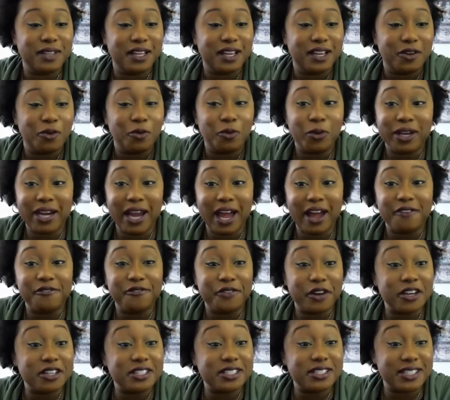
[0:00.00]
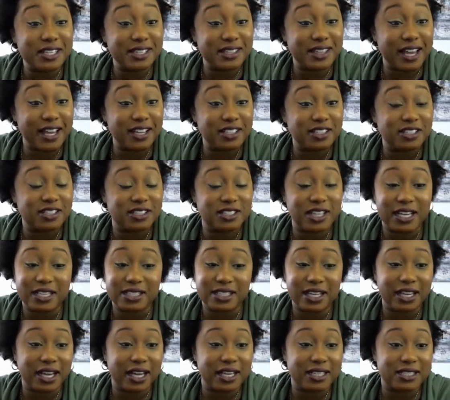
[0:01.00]
When I first did the exercise,
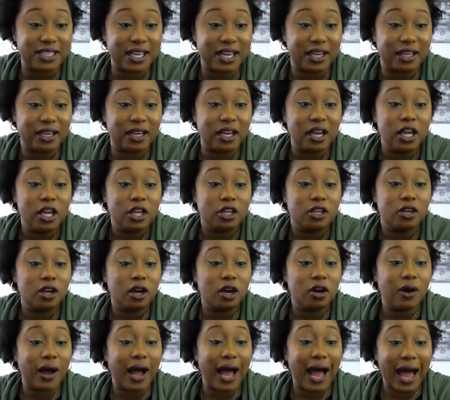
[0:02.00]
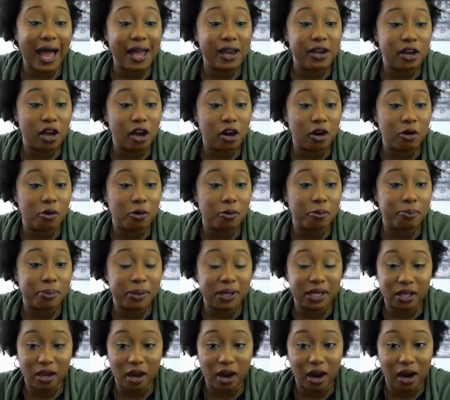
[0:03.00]
like I said, I know
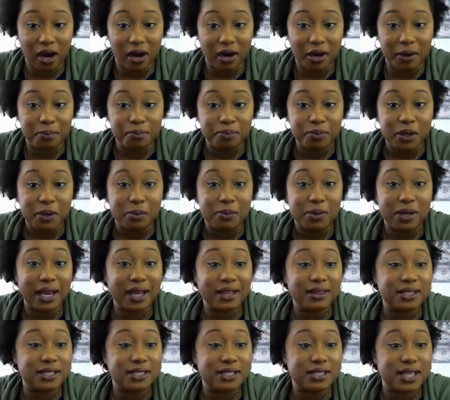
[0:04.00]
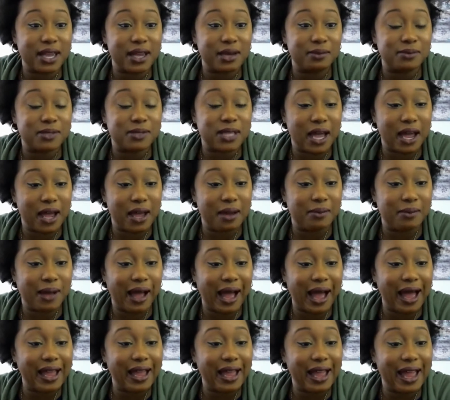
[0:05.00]
PR, but at the same time,
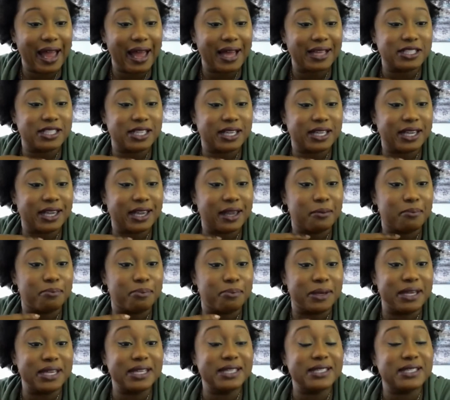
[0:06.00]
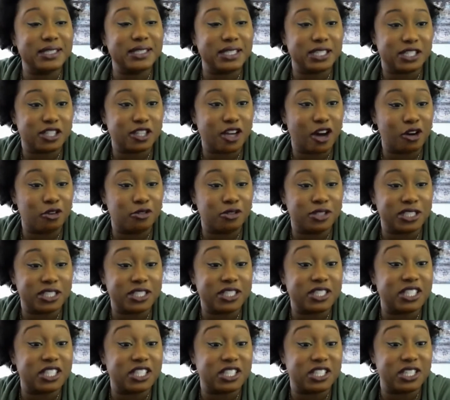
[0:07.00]
I had to get business coaches
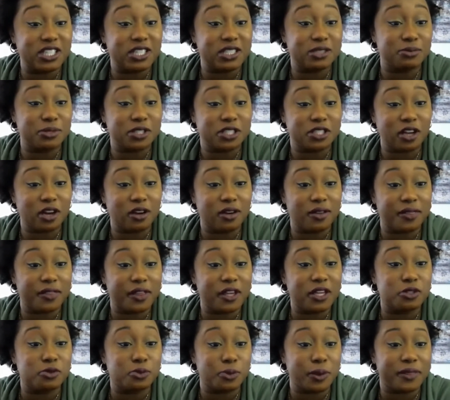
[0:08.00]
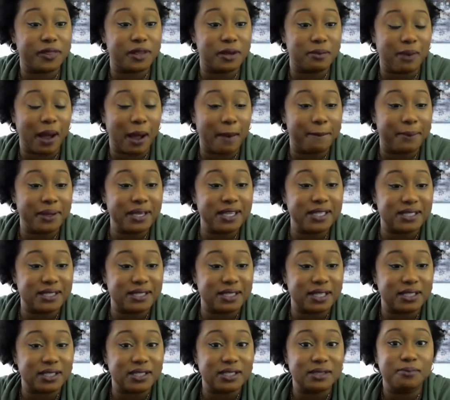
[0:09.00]
to teach me certain things within my
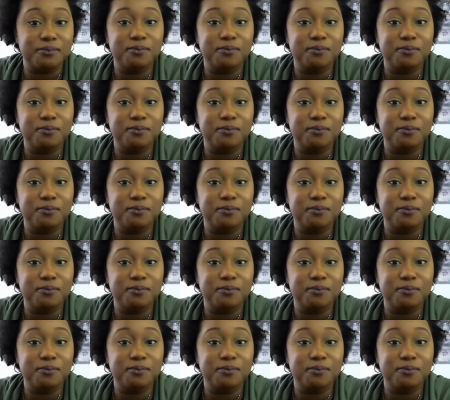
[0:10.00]
business.